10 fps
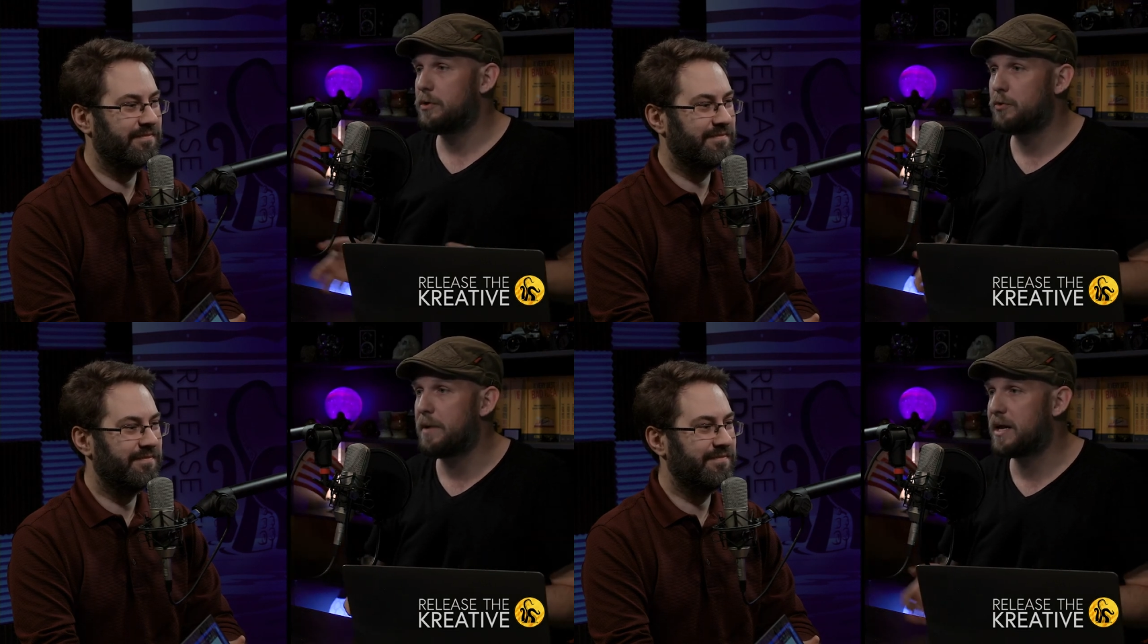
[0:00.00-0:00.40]

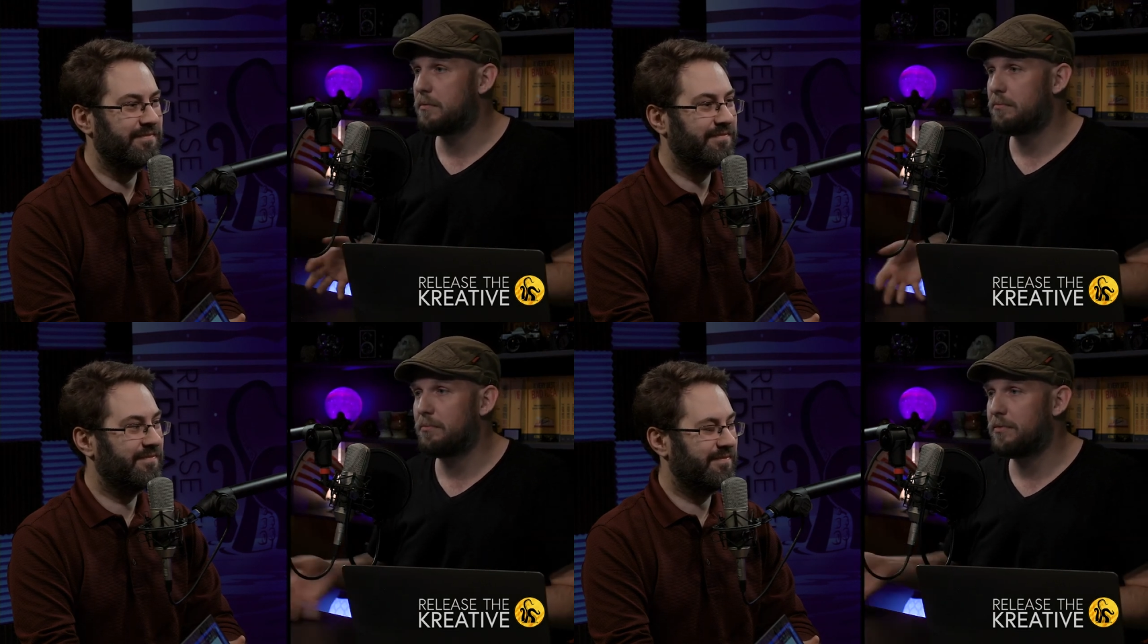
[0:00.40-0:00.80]
Speaker 1: You
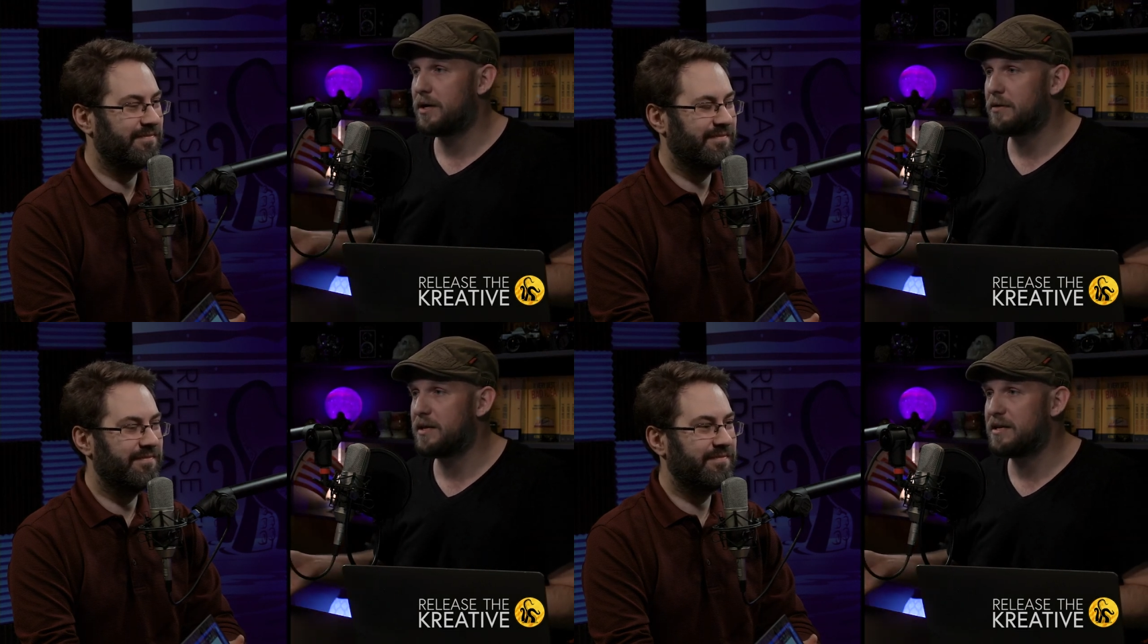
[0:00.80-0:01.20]
make
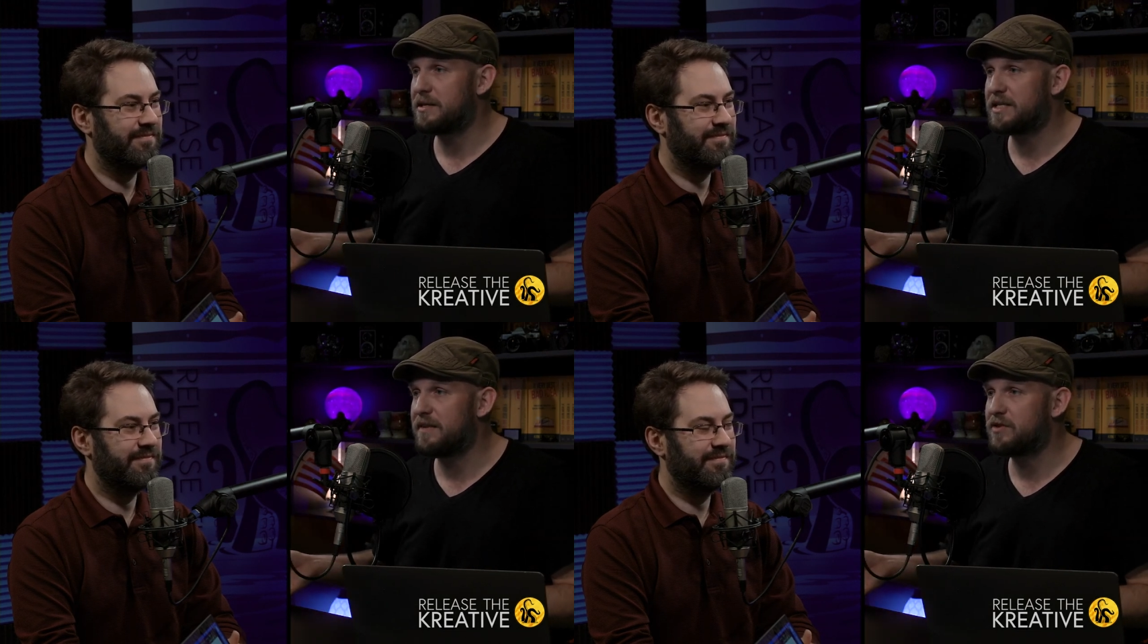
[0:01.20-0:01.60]
the the
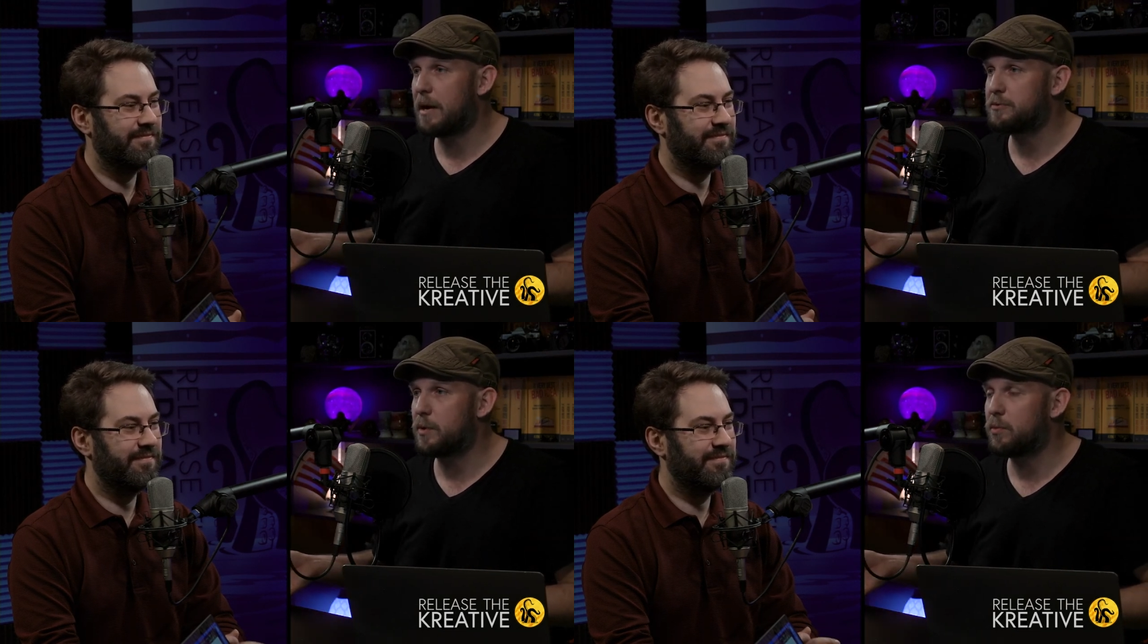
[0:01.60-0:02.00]
the Steve
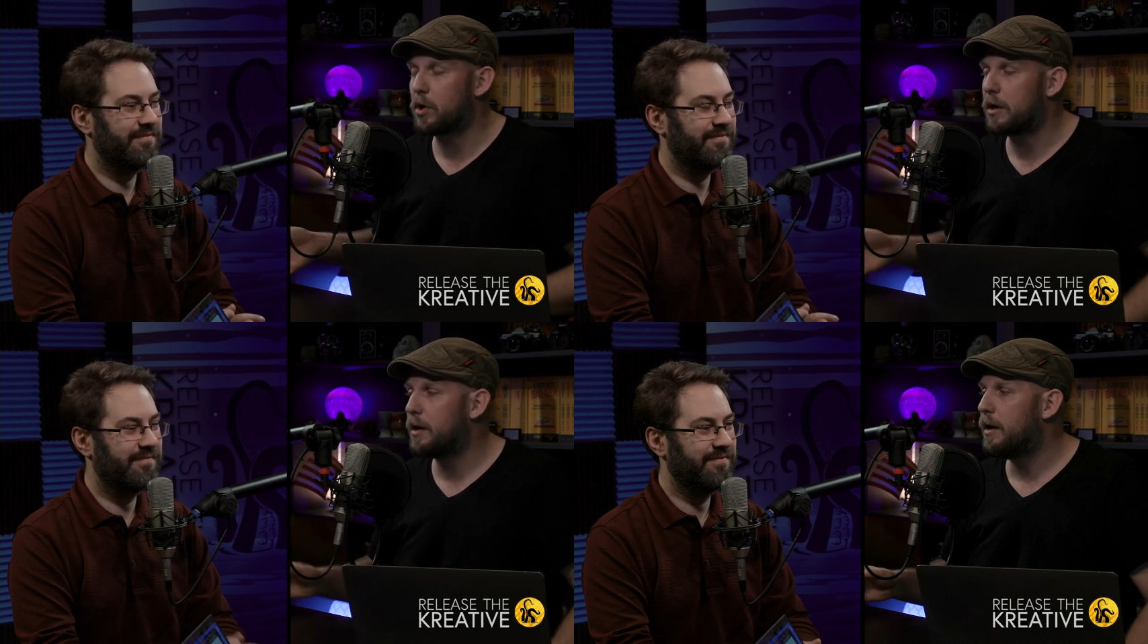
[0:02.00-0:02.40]
Jobs one
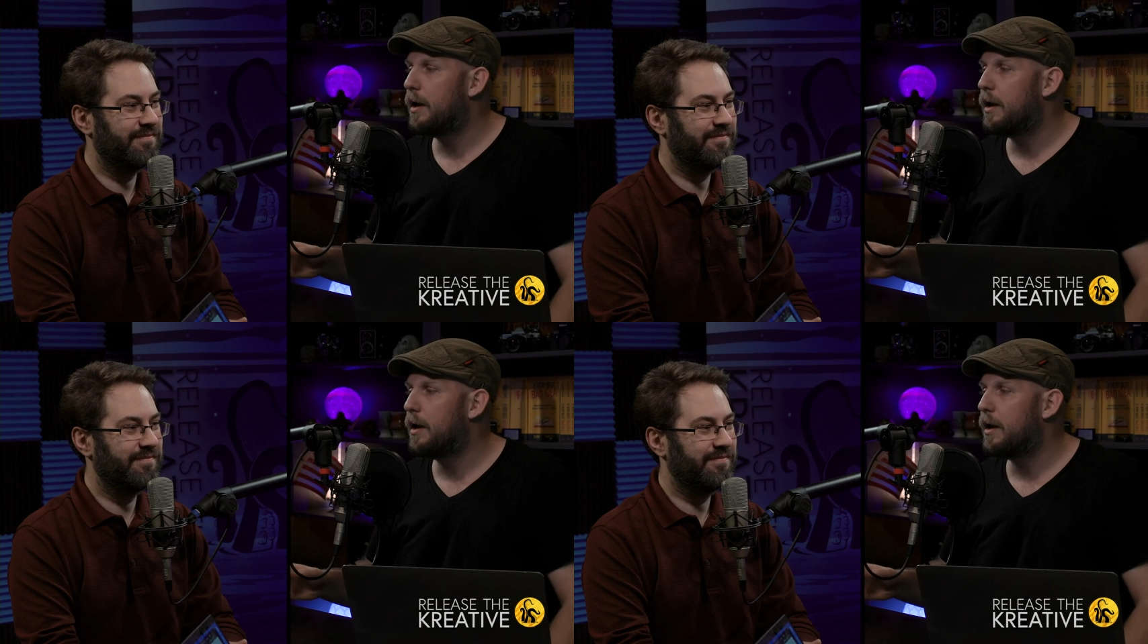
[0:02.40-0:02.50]
work.